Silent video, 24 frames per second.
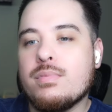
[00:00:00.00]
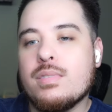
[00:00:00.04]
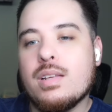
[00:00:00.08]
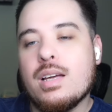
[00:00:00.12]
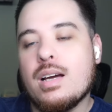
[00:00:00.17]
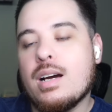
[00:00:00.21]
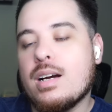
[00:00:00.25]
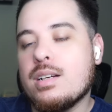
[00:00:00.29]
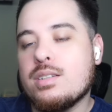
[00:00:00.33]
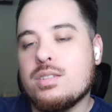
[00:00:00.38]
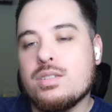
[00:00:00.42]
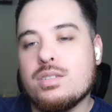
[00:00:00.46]

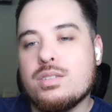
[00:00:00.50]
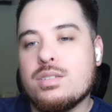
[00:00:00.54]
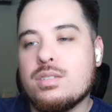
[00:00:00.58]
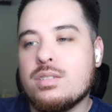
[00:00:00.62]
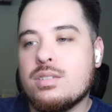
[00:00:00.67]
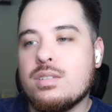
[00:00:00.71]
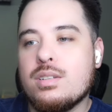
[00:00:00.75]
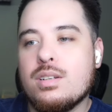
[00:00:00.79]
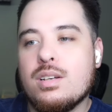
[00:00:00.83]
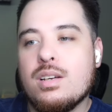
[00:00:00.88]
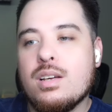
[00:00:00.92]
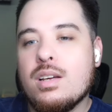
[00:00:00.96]
yeah, I
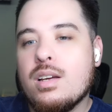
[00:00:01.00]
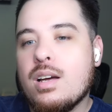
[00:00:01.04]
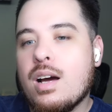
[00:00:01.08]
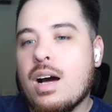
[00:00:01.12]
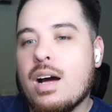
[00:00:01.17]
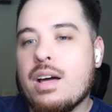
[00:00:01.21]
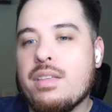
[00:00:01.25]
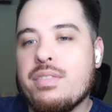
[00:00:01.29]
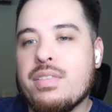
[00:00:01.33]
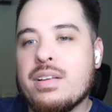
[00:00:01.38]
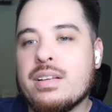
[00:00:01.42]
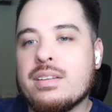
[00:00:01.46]
just
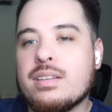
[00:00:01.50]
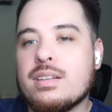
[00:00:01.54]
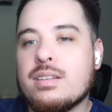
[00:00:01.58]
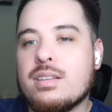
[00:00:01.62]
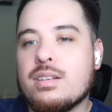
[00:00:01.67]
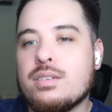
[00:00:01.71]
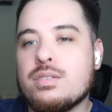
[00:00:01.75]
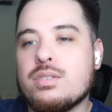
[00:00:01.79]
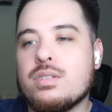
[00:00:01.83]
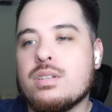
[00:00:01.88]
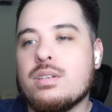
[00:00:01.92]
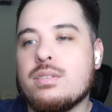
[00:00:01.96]
I think that
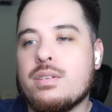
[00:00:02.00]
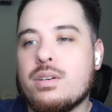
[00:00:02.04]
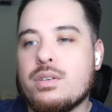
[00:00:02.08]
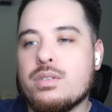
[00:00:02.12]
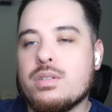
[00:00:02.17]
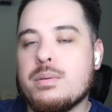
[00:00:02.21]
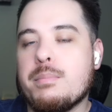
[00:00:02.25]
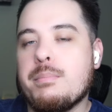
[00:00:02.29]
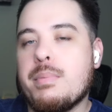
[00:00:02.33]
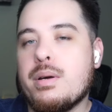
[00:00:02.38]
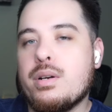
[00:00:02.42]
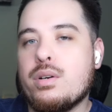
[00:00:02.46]
there's a,
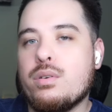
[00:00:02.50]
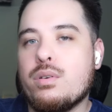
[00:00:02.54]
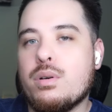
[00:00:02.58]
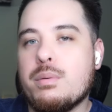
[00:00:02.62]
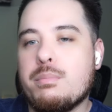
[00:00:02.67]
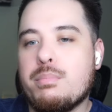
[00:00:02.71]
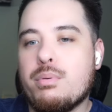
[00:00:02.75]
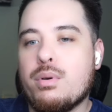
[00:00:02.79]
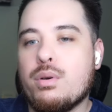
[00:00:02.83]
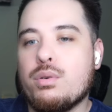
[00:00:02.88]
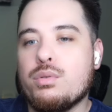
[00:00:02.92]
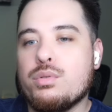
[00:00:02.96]
there's a better
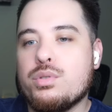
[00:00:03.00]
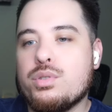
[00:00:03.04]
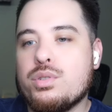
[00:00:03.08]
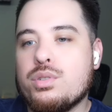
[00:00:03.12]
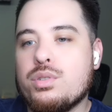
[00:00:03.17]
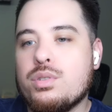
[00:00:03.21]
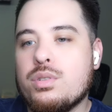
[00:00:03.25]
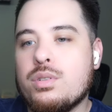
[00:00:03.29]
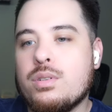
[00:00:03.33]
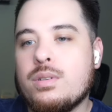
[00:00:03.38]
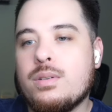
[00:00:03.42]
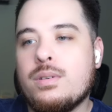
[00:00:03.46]

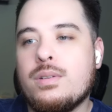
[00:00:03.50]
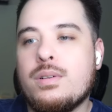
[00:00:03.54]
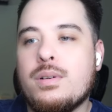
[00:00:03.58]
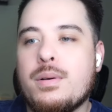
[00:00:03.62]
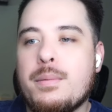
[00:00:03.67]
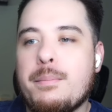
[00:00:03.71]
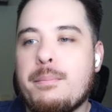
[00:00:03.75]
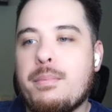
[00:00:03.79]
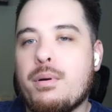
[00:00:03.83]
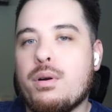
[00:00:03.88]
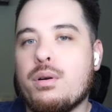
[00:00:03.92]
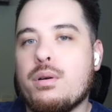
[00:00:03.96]
approach
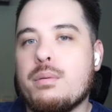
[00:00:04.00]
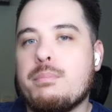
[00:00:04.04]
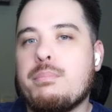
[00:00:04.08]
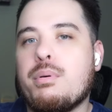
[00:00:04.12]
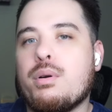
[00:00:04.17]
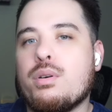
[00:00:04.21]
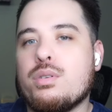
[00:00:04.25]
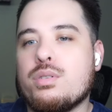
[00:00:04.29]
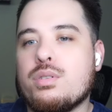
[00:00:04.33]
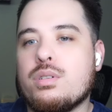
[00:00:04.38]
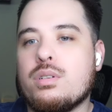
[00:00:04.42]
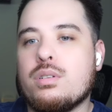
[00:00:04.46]
per-
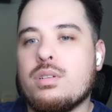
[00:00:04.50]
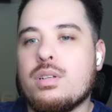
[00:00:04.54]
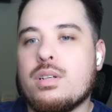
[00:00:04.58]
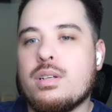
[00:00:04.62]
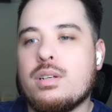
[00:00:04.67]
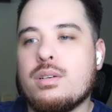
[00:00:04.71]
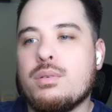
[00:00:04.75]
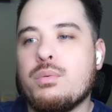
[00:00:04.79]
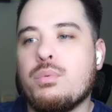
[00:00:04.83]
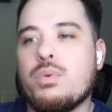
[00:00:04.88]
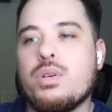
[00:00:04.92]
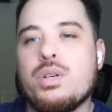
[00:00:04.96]

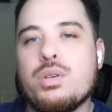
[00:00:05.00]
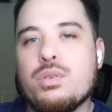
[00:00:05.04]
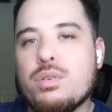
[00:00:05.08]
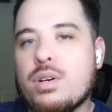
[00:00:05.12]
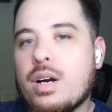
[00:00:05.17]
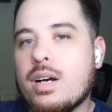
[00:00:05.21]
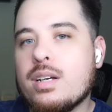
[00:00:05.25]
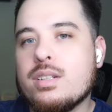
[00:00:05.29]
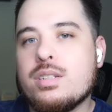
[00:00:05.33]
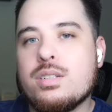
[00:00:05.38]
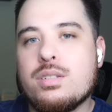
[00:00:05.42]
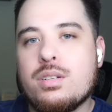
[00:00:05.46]
personally. When you
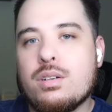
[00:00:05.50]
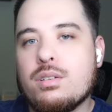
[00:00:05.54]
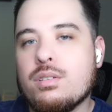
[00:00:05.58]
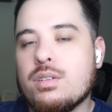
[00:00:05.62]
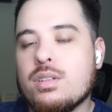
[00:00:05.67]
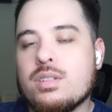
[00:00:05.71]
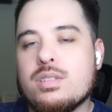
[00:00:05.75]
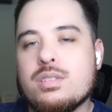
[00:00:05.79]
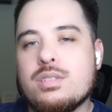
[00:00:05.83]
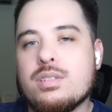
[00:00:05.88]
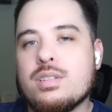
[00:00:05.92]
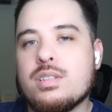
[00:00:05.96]
guys start
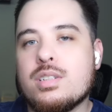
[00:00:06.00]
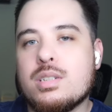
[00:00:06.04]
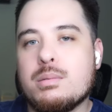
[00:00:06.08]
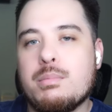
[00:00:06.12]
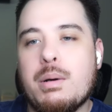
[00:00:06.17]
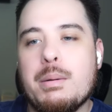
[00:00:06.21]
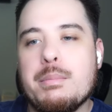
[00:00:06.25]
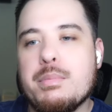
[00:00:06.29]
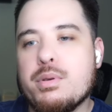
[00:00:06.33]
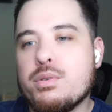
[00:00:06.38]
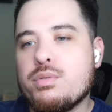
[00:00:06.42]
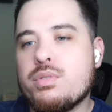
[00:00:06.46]
listening to
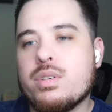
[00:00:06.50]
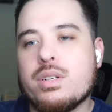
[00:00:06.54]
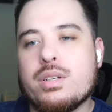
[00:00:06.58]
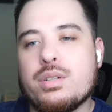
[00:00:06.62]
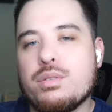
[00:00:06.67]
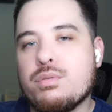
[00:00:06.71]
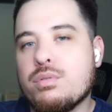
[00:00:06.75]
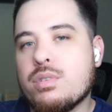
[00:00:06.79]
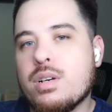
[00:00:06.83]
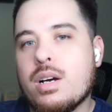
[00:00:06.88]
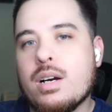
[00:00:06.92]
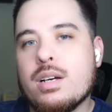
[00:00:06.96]
my
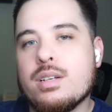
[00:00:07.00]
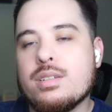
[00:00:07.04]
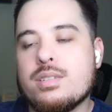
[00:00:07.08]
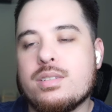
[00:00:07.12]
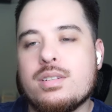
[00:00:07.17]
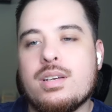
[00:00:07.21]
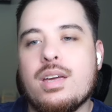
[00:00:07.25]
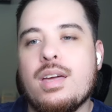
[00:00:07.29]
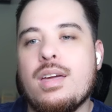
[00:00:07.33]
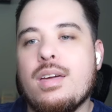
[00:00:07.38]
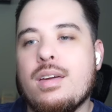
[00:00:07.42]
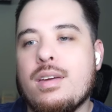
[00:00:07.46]
music, you
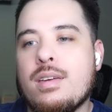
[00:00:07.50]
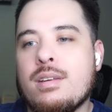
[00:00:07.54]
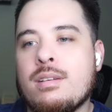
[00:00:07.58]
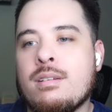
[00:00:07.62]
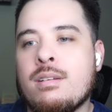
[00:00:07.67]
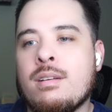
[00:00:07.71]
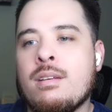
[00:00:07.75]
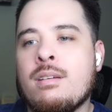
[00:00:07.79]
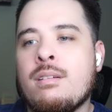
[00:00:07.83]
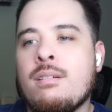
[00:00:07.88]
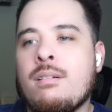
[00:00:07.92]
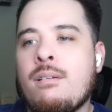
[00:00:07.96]
guys
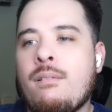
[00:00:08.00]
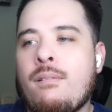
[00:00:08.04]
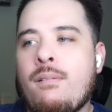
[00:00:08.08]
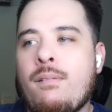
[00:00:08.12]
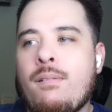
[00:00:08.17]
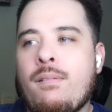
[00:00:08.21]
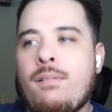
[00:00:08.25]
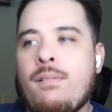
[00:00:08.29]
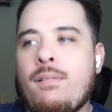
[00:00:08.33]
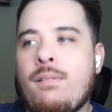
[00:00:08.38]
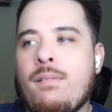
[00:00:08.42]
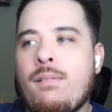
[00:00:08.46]
can
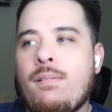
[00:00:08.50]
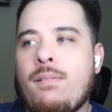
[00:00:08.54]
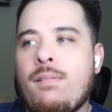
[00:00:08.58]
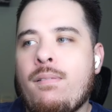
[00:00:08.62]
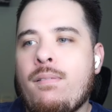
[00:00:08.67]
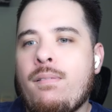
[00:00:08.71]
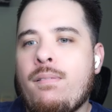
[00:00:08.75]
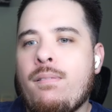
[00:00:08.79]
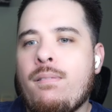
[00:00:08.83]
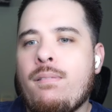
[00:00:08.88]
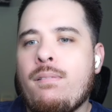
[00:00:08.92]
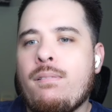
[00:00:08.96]

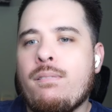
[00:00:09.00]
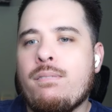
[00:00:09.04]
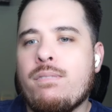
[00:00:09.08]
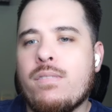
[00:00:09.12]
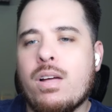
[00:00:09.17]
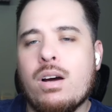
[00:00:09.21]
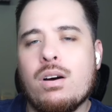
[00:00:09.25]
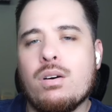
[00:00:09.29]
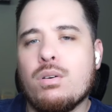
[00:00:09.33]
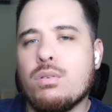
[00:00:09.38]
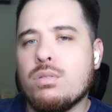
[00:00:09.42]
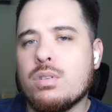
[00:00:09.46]

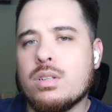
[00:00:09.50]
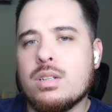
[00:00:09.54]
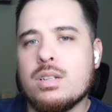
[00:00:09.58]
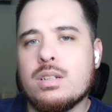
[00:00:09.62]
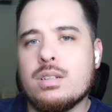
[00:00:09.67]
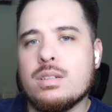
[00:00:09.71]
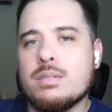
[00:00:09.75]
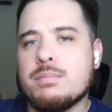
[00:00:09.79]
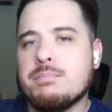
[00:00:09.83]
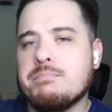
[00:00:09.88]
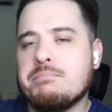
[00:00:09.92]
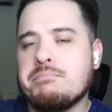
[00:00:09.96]
not
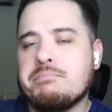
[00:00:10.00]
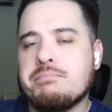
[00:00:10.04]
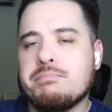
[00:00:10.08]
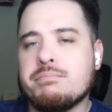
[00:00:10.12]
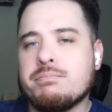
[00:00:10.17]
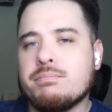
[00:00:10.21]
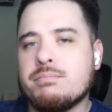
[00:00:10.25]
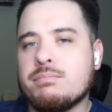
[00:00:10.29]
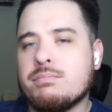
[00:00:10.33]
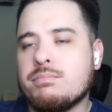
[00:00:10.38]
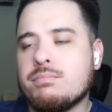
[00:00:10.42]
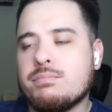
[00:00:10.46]
only
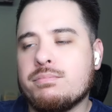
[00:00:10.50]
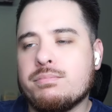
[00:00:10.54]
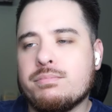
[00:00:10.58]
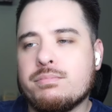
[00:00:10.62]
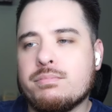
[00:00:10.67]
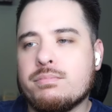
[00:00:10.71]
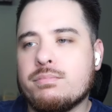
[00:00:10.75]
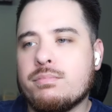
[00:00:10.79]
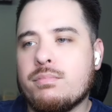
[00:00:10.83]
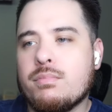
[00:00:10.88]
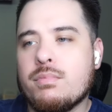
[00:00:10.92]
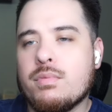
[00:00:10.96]

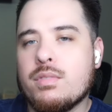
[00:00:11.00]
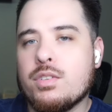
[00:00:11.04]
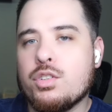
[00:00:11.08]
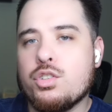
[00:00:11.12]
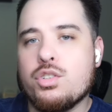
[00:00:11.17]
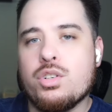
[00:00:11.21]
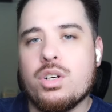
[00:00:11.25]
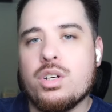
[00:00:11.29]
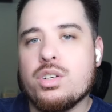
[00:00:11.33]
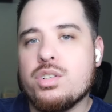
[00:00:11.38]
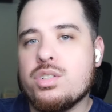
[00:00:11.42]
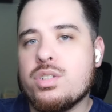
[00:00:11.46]

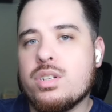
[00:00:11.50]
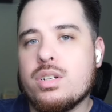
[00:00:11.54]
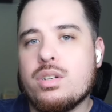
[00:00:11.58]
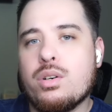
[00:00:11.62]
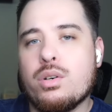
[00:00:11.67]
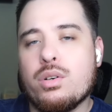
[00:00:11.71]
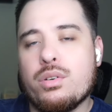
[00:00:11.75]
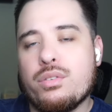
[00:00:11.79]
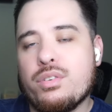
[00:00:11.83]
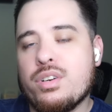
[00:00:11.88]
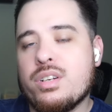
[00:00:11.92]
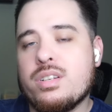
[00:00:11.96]
judge
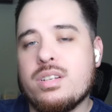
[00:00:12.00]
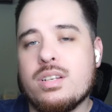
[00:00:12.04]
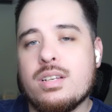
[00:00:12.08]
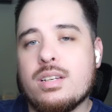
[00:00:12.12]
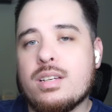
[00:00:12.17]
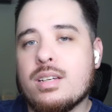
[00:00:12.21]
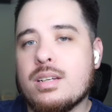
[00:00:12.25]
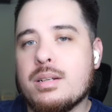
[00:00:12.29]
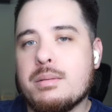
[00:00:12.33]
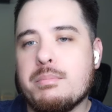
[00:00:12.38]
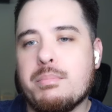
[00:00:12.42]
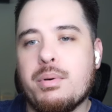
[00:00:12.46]
it or
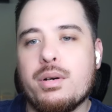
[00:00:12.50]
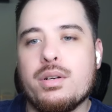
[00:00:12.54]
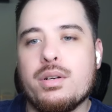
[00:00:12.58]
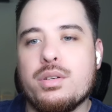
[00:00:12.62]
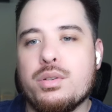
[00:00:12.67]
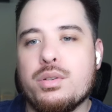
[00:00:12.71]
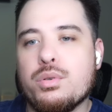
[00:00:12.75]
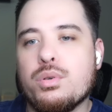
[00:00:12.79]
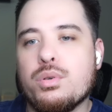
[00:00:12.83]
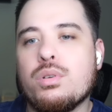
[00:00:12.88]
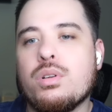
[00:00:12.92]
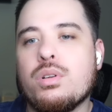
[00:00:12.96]
critique it,
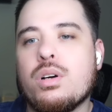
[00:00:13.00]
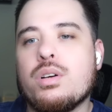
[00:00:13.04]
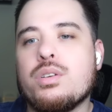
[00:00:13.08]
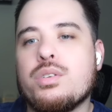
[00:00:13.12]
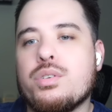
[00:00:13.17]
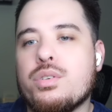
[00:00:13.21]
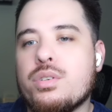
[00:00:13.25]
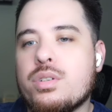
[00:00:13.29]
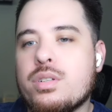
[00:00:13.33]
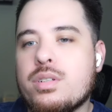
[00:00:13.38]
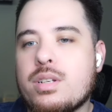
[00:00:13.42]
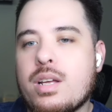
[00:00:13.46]
but you'll
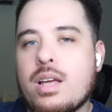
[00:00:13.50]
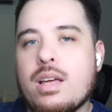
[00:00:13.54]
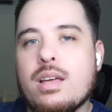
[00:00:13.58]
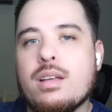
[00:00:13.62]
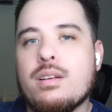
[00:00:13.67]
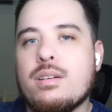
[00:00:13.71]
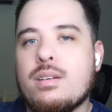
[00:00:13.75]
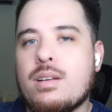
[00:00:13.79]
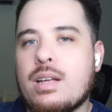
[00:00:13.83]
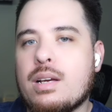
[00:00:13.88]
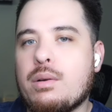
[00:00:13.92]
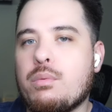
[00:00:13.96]

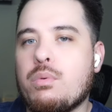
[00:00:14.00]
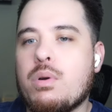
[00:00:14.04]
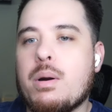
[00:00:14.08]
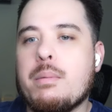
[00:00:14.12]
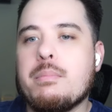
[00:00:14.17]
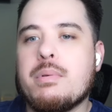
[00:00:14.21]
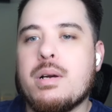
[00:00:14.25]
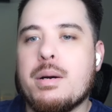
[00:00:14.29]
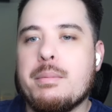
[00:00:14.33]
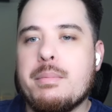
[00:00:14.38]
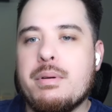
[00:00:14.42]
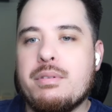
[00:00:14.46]
understand like where
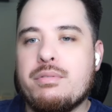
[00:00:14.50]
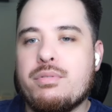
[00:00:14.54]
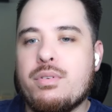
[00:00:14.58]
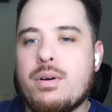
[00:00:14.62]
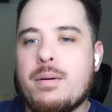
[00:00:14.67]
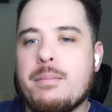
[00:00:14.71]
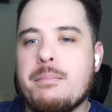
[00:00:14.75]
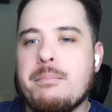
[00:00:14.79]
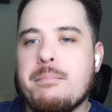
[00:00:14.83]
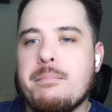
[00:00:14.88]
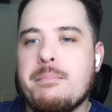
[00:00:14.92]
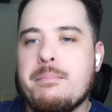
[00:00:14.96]
I'm coming
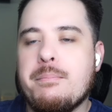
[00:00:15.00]
from.